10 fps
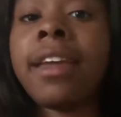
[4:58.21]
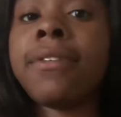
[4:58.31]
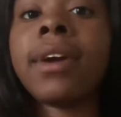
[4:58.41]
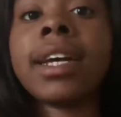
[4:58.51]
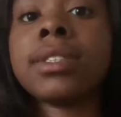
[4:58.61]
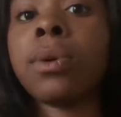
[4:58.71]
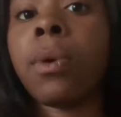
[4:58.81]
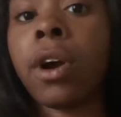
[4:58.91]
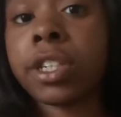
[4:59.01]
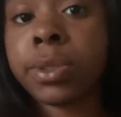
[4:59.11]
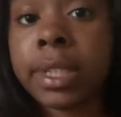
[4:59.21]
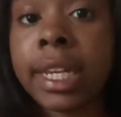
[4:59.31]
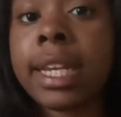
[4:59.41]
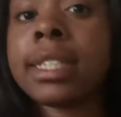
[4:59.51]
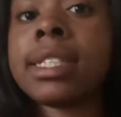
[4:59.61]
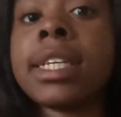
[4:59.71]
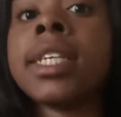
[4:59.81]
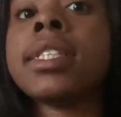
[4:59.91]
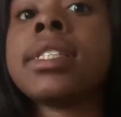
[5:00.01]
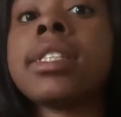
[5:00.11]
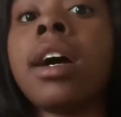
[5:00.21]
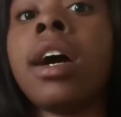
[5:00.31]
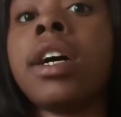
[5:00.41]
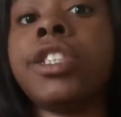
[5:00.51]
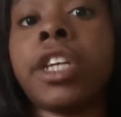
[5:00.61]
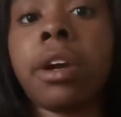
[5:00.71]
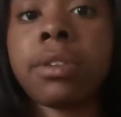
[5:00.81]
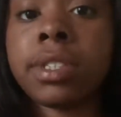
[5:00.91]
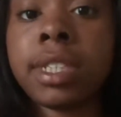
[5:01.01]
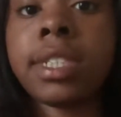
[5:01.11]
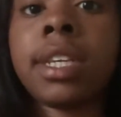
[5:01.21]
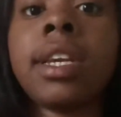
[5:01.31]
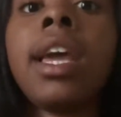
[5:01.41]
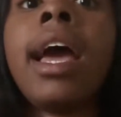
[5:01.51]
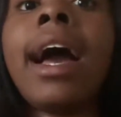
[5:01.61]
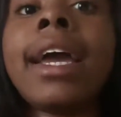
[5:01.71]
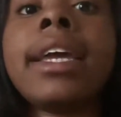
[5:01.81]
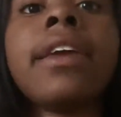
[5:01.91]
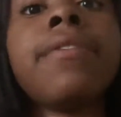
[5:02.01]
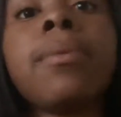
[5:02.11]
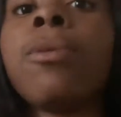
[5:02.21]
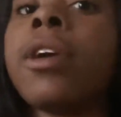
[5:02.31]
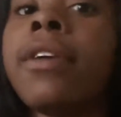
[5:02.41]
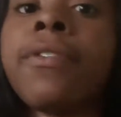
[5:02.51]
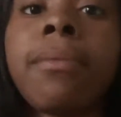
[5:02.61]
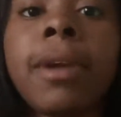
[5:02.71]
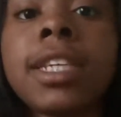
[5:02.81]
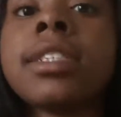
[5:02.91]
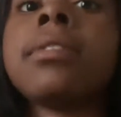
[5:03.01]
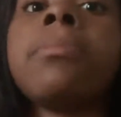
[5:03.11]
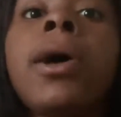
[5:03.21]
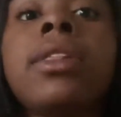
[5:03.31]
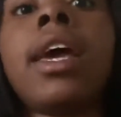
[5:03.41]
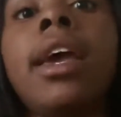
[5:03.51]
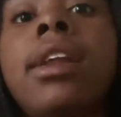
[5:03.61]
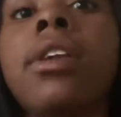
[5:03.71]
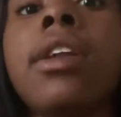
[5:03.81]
If you guys know what archery is, it's uh, JROTC. I give you more information about that in